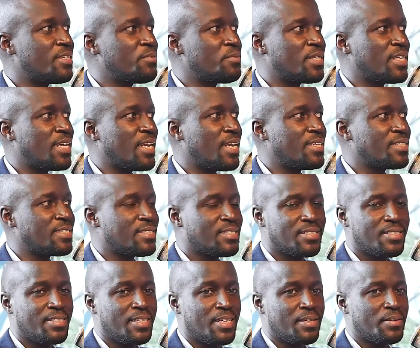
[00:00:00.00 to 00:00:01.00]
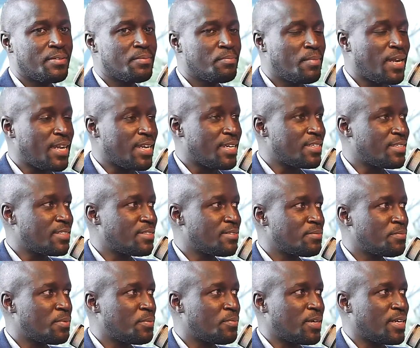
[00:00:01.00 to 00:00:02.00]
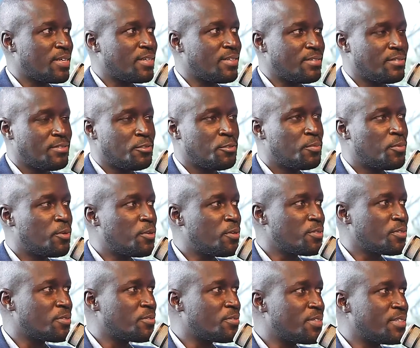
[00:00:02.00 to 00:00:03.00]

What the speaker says: Then we realized in the market people can do more,